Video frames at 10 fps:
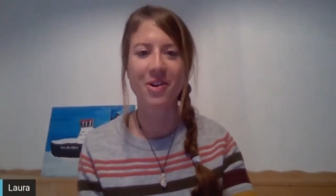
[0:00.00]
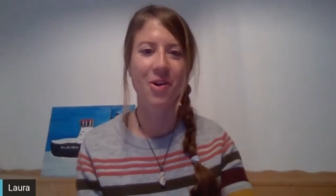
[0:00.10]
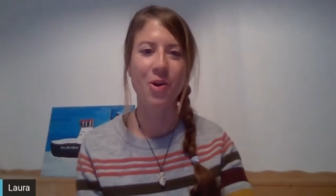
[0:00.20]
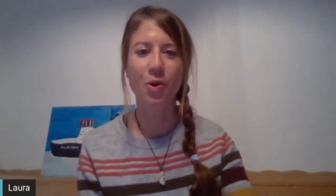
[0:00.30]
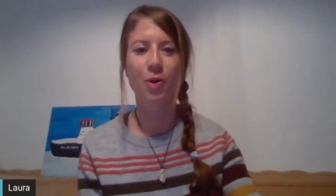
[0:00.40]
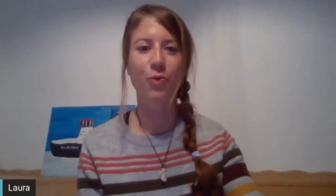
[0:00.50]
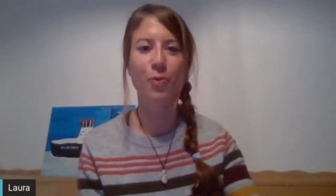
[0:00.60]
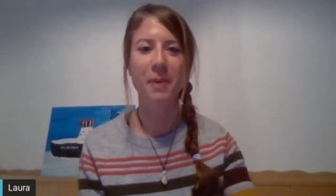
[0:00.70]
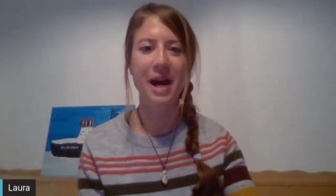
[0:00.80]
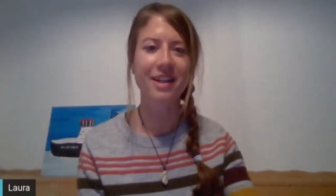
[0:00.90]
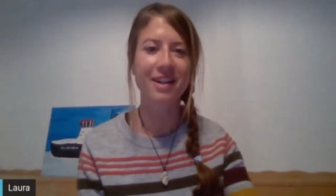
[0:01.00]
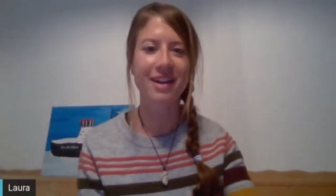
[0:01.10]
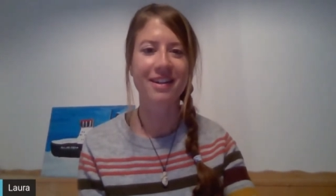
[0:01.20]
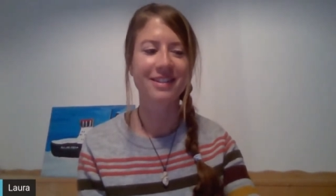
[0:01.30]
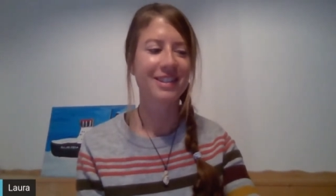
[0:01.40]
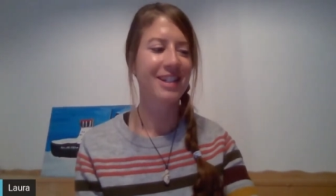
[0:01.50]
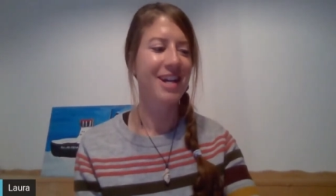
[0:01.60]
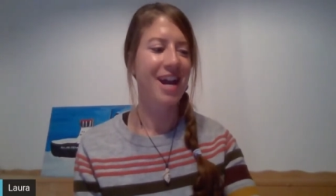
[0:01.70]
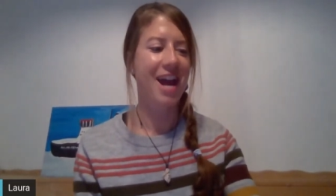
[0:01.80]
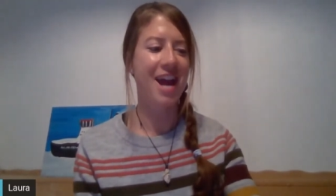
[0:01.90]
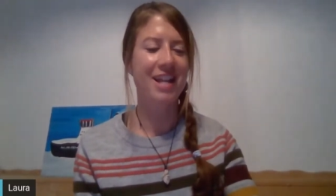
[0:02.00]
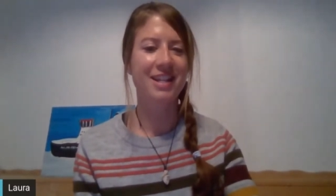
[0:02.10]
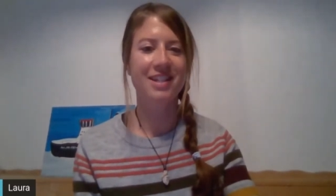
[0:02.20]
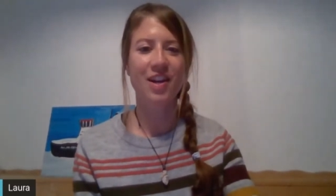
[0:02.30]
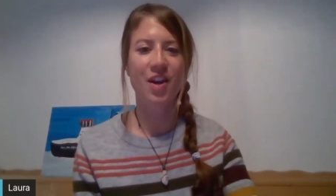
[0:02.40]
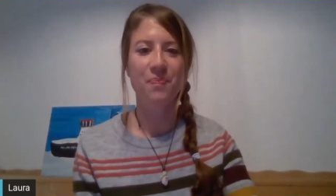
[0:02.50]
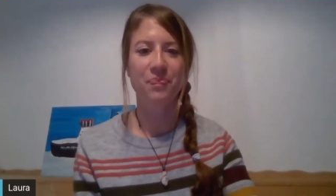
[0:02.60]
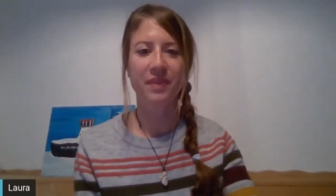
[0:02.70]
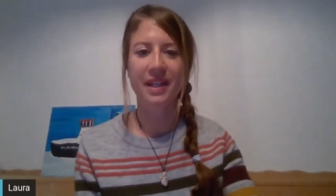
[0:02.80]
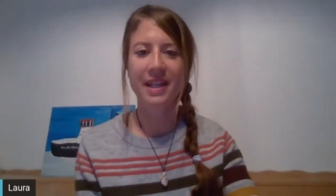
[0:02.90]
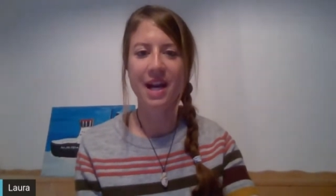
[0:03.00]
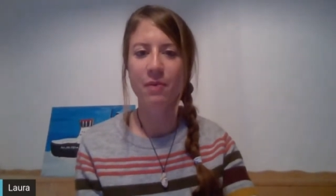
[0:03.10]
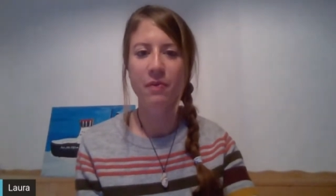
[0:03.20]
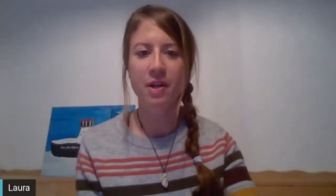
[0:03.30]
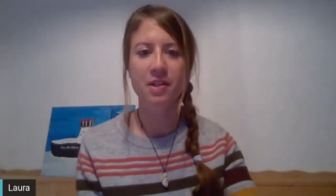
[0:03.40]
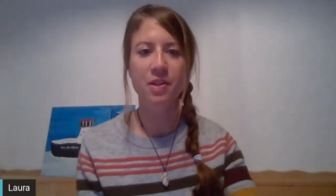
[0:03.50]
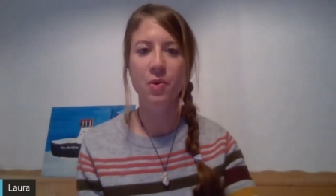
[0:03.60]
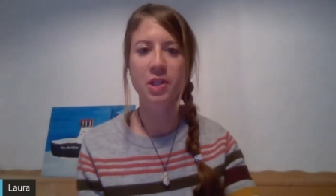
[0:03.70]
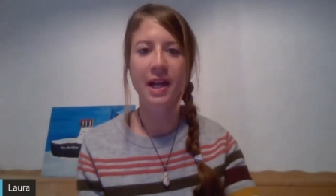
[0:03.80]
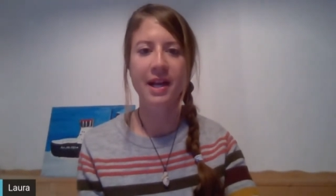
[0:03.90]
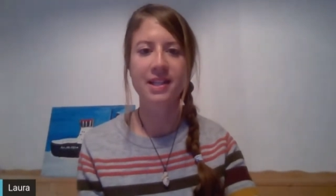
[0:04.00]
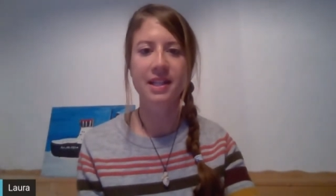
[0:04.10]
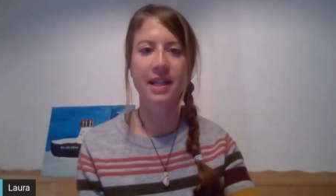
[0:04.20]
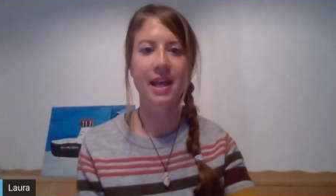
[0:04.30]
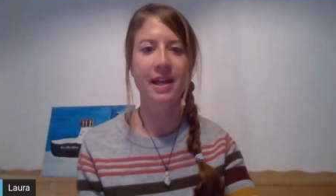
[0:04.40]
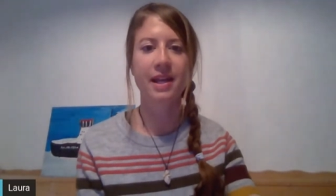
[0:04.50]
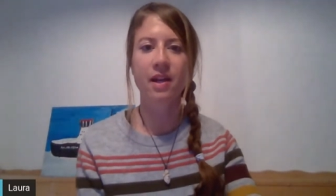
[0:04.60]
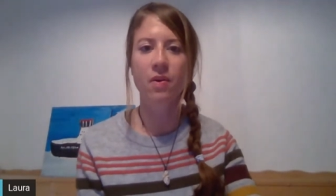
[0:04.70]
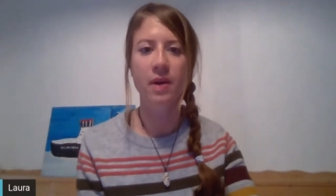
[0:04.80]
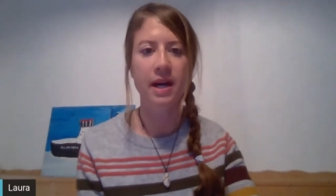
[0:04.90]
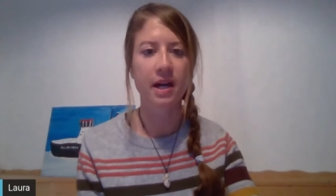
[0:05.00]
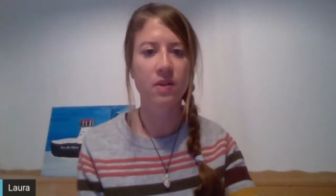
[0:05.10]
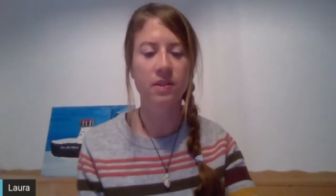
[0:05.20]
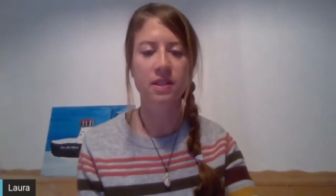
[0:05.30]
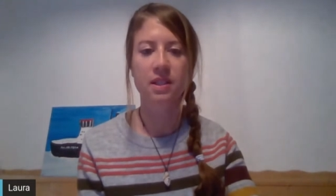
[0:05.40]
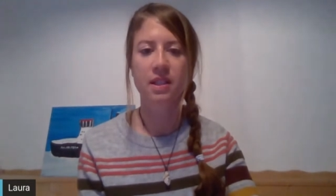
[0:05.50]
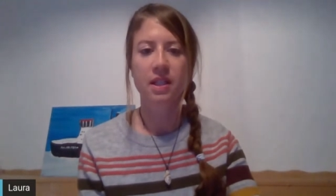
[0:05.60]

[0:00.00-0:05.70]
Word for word: or Kung Fu Panda. And um, yeah, we were socializing, hanging around.